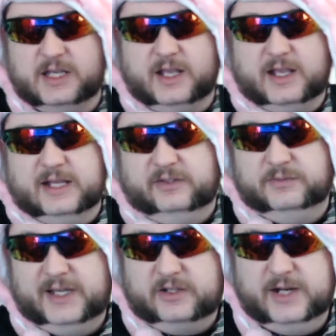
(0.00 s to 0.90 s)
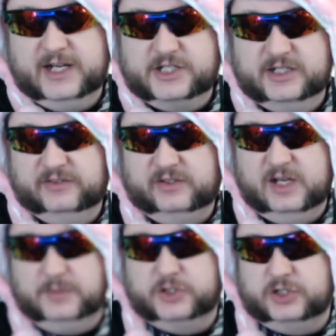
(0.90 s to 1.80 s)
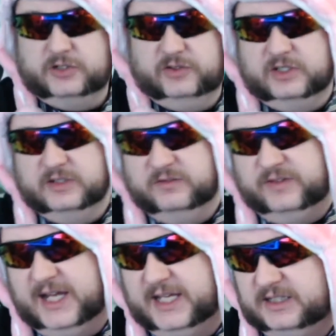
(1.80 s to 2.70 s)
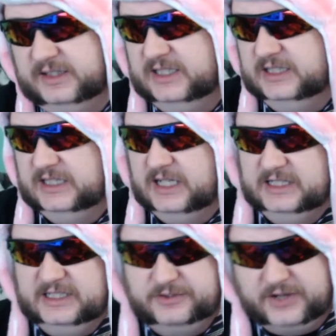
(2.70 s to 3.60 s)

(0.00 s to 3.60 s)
got some decorations, a couple shirts you can find in either